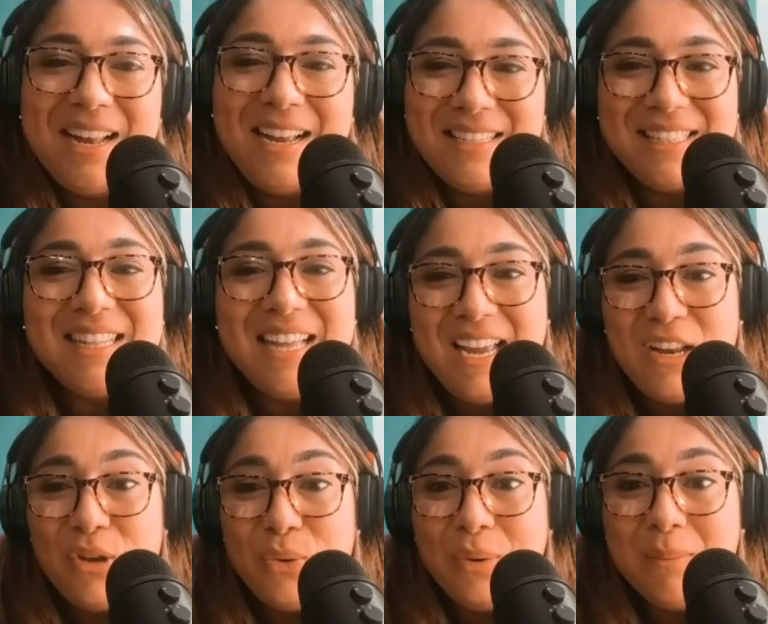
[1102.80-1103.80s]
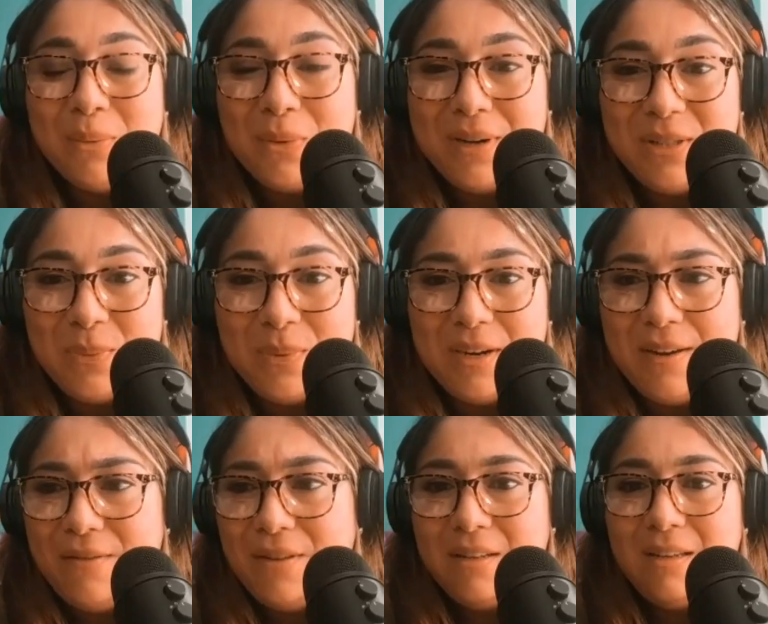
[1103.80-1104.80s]
I see that in your boys, where
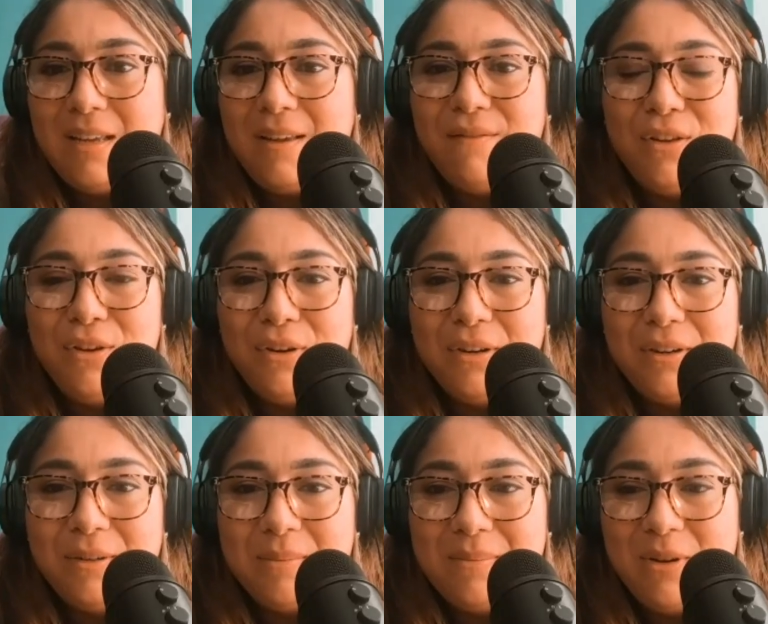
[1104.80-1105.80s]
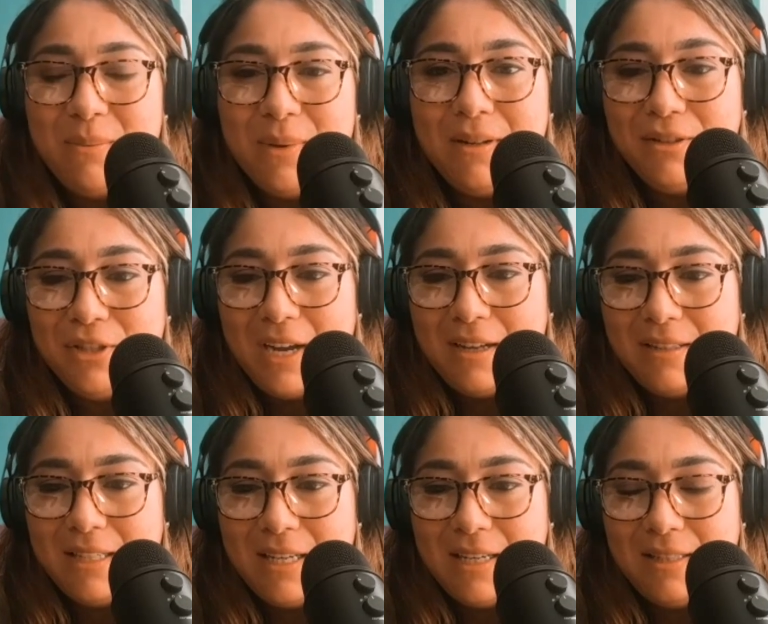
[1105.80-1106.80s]
even your middle
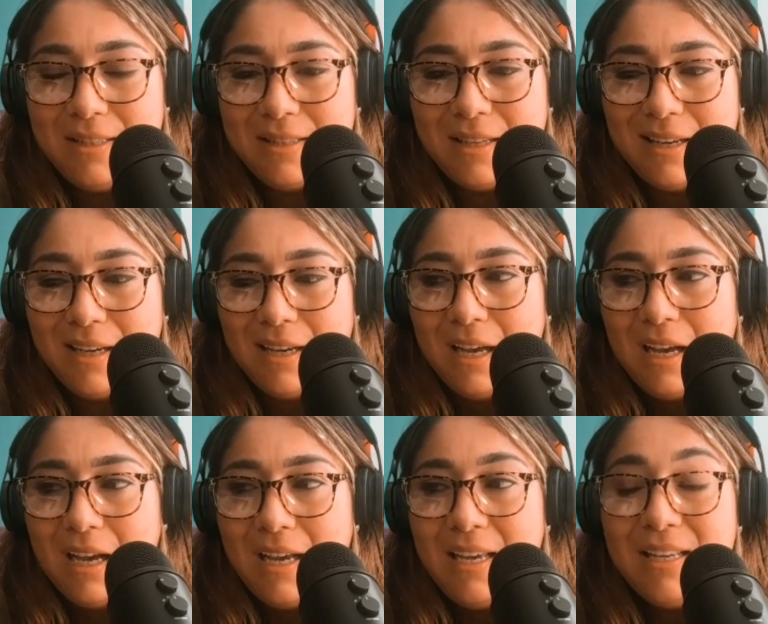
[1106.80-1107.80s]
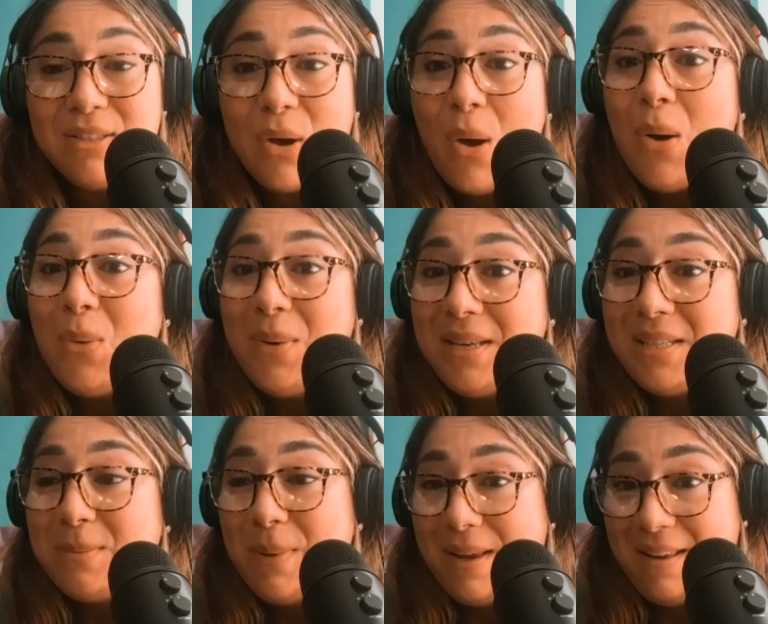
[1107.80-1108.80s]
child, he's
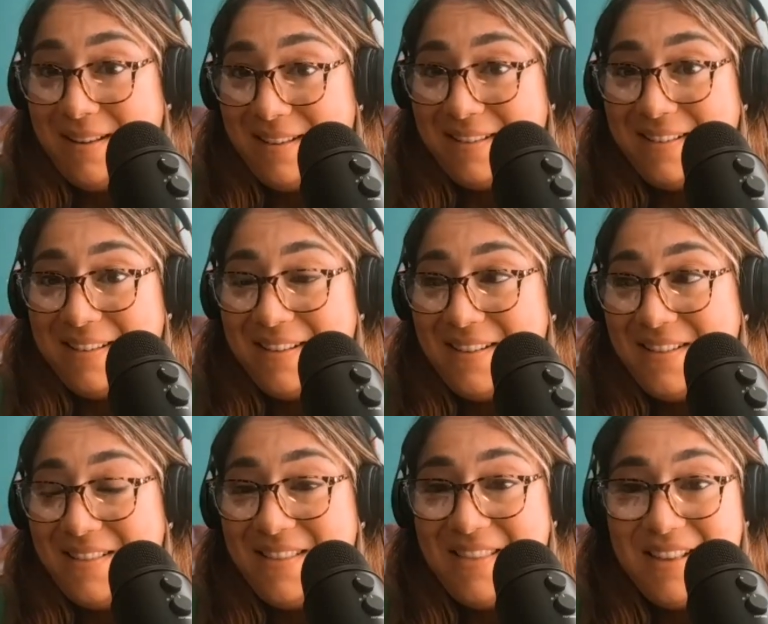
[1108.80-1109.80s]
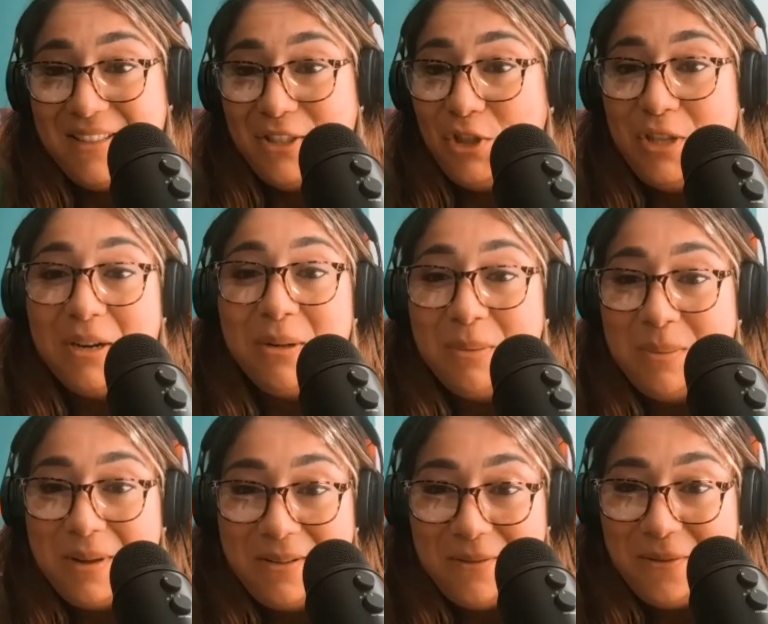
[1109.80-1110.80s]
always been this
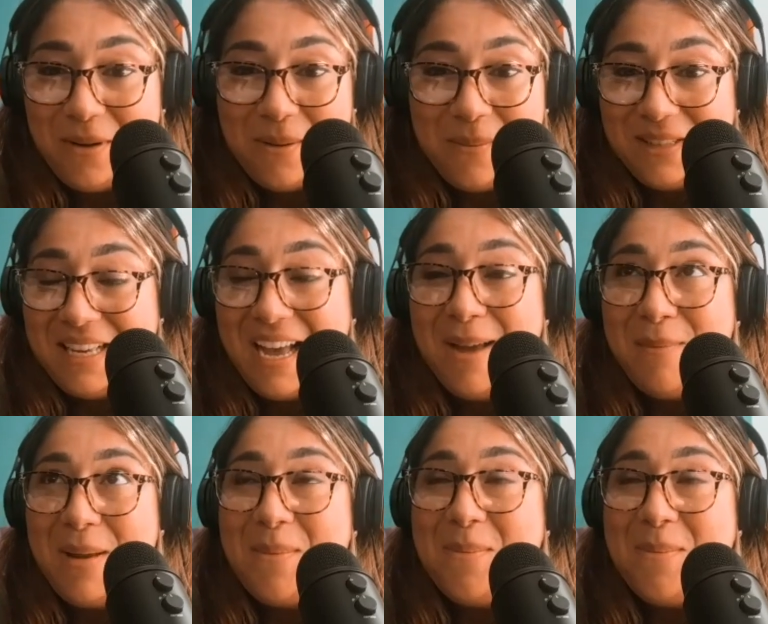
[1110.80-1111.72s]
gentleman from the time I